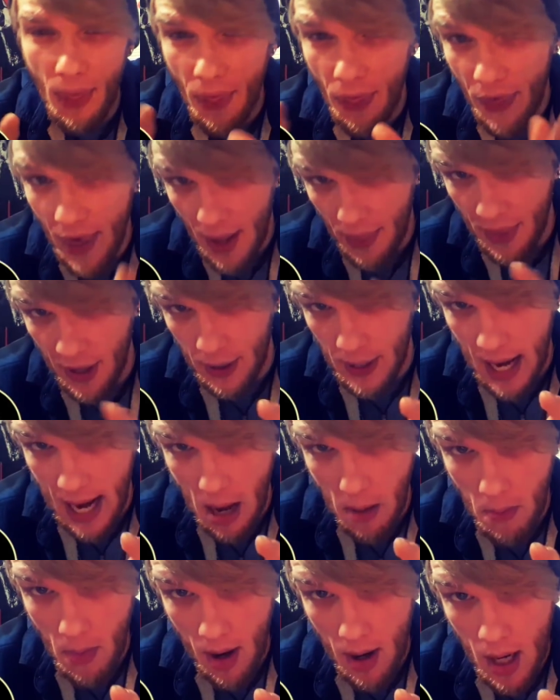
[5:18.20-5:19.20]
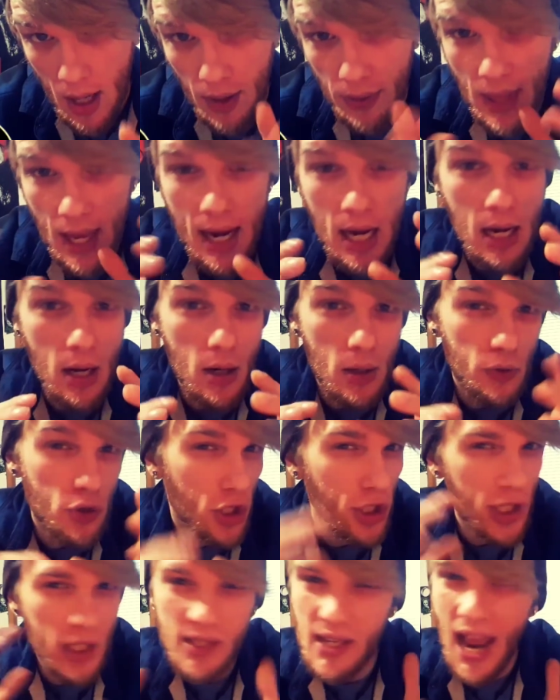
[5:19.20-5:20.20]
then their name. They
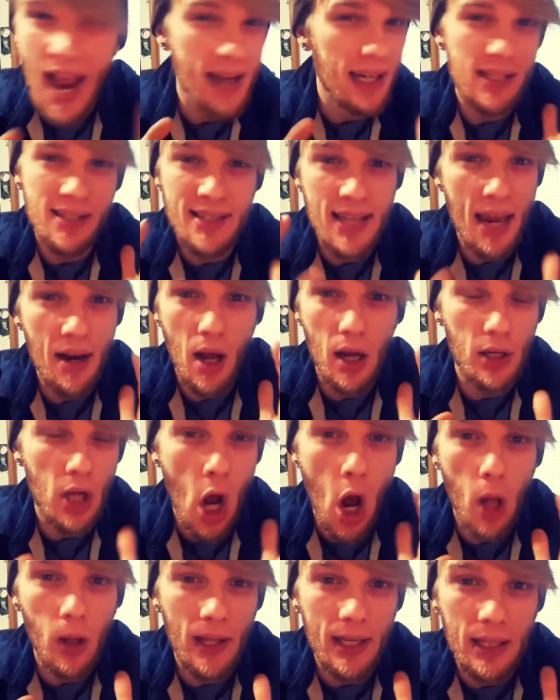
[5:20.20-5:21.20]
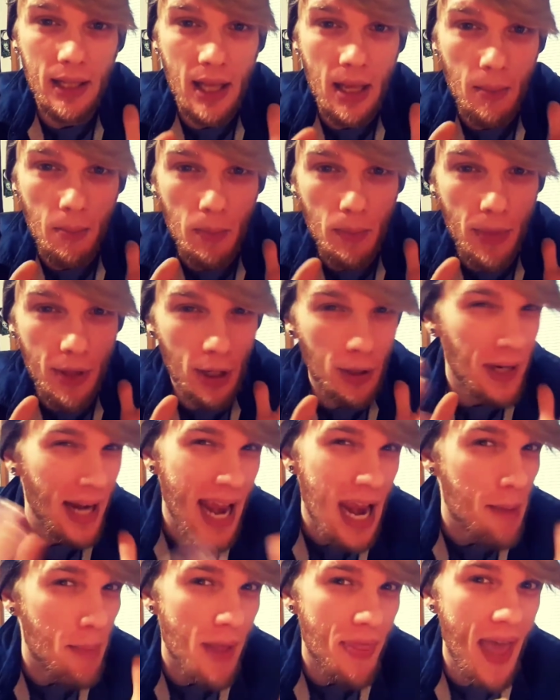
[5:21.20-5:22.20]
just kind of set on calling them their
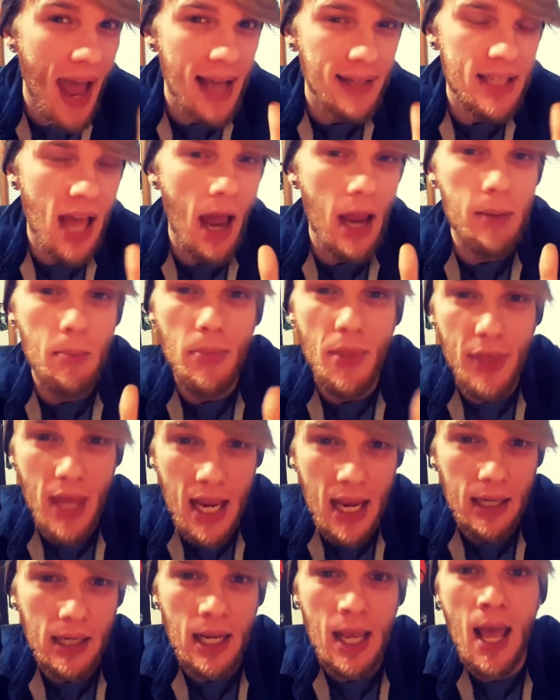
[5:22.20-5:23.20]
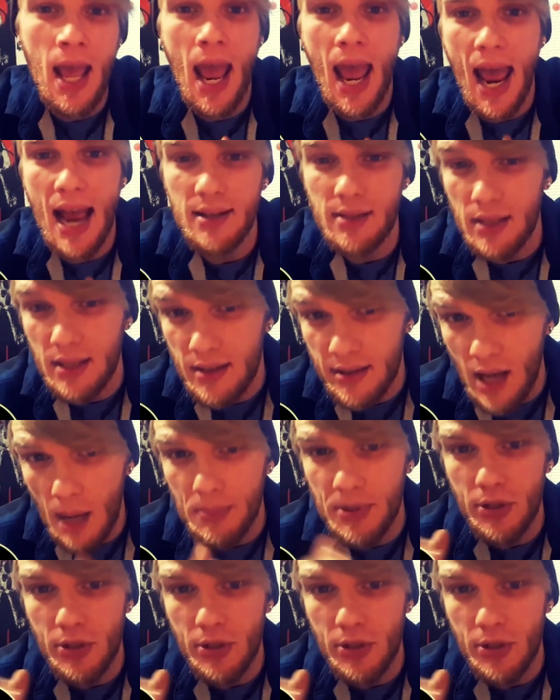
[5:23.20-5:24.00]
name at that time. Then, as the